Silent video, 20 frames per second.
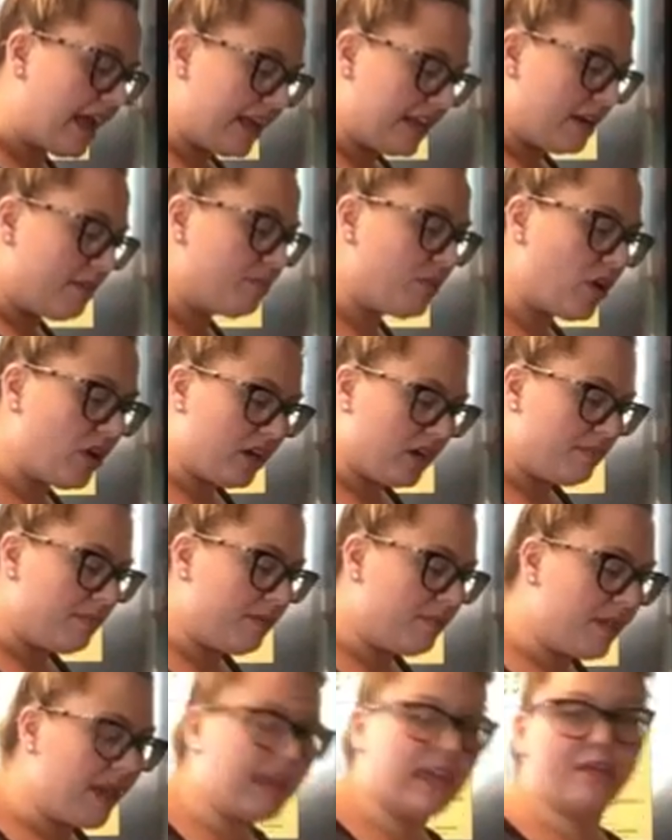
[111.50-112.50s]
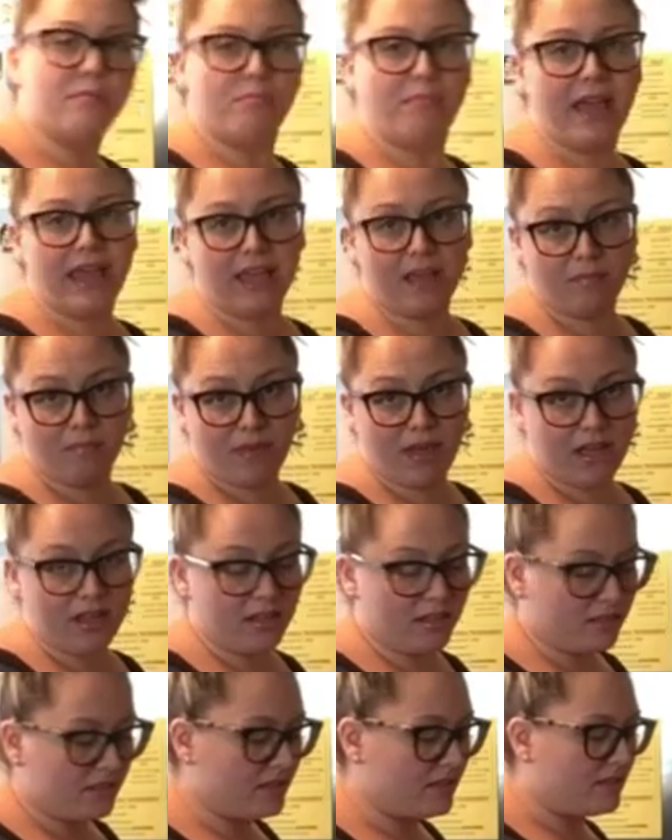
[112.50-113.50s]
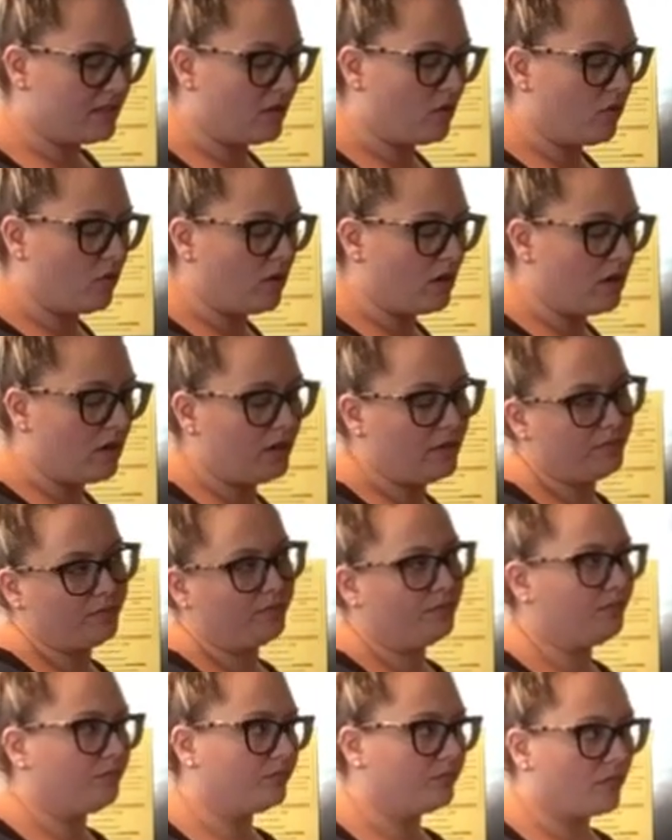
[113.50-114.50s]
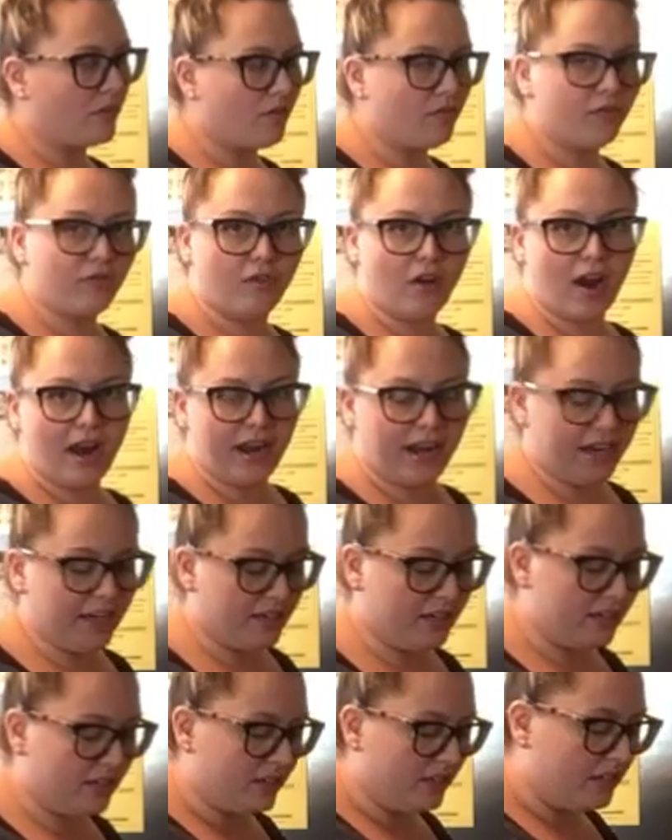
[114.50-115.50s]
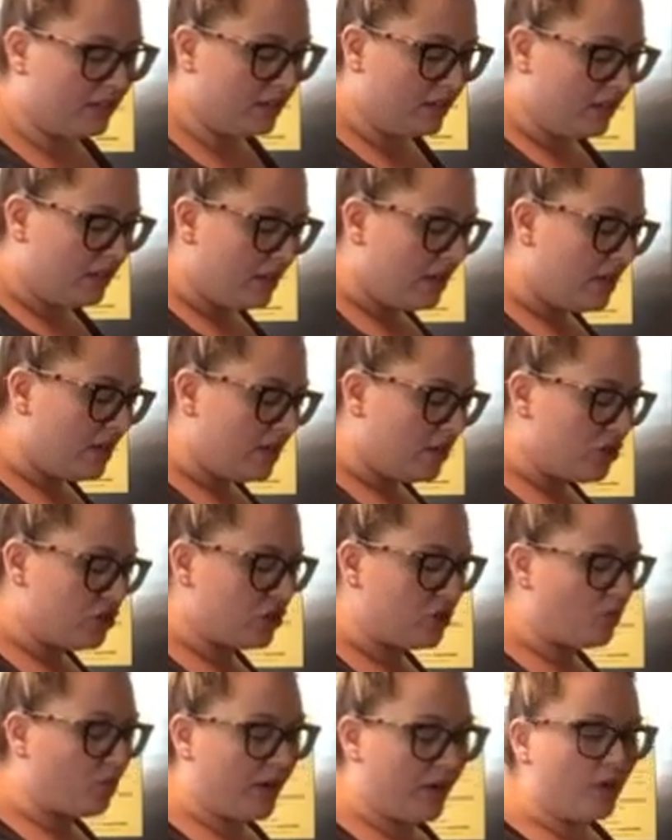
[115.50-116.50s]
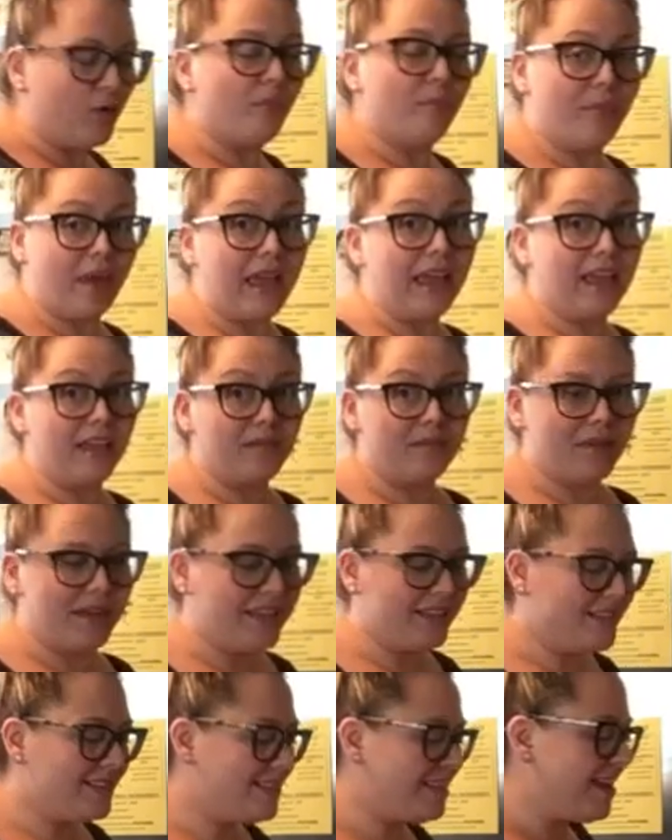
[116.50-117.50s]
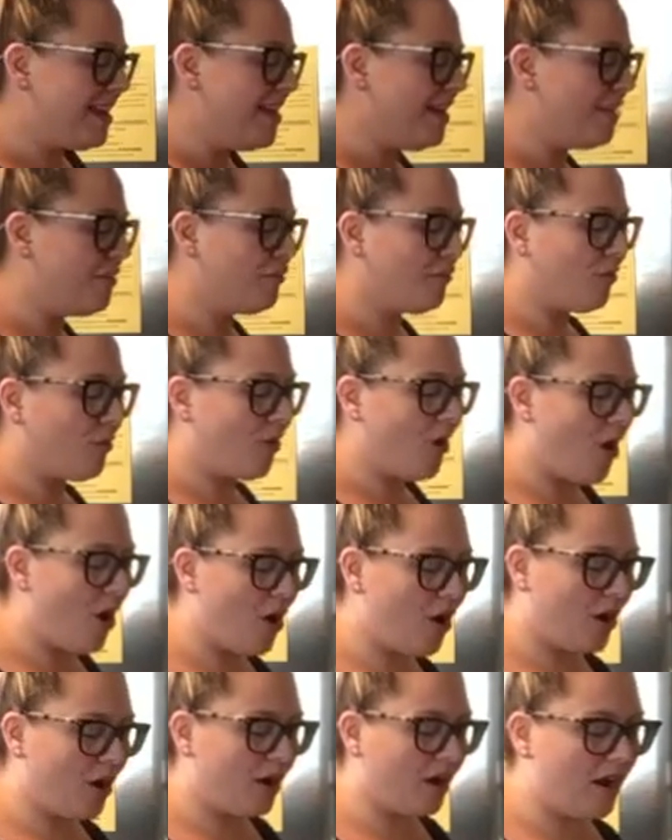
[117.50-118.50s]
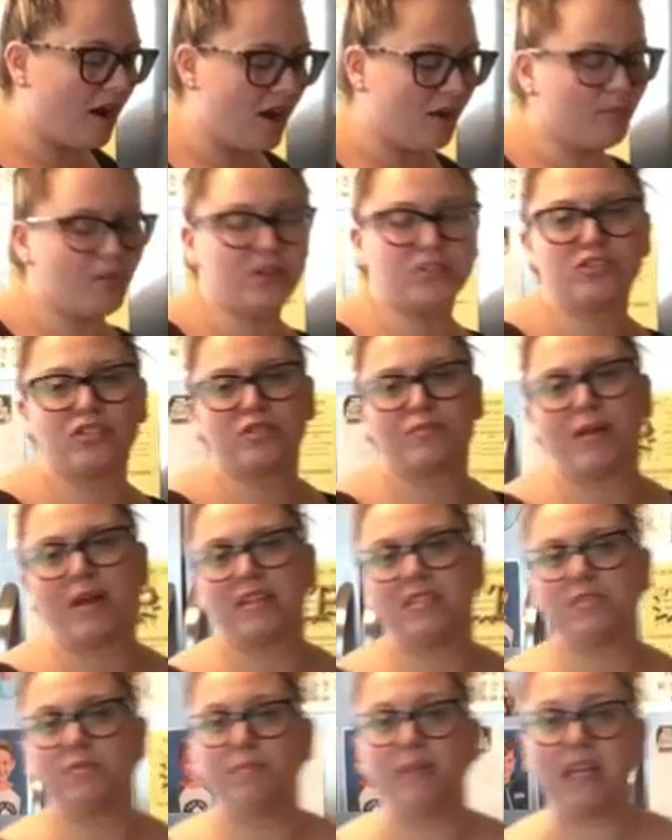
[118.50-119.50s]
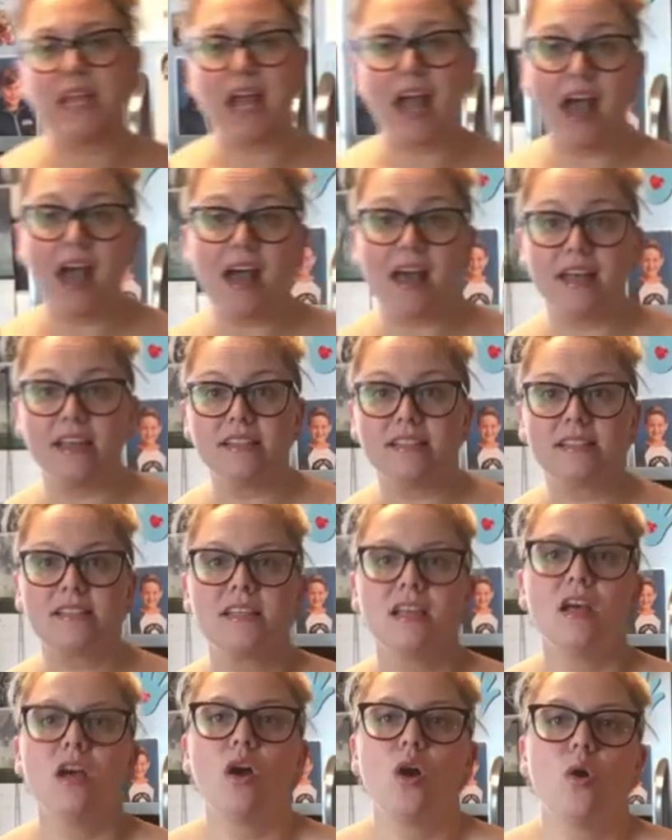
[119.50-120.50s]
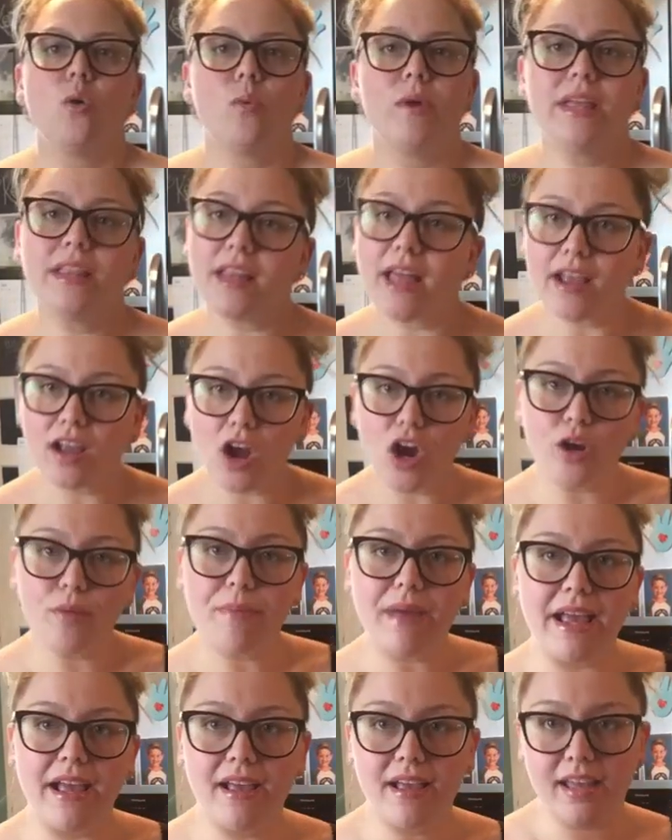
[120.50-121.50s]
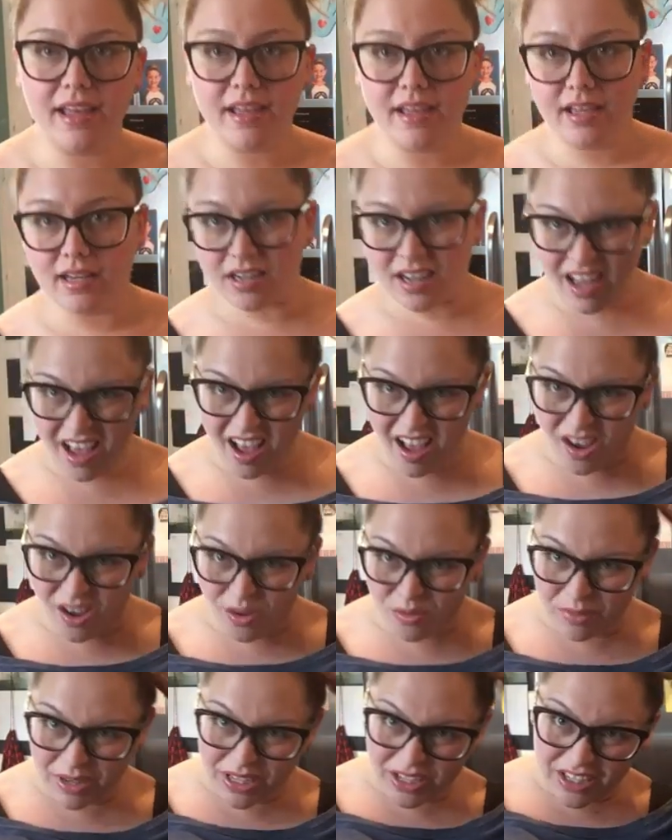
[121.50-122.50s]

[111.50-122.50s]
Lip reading: and I'm going to be making bacon bits, or fried, just real bacon bits for our Brussels sprouts, because we like our bacon, oh my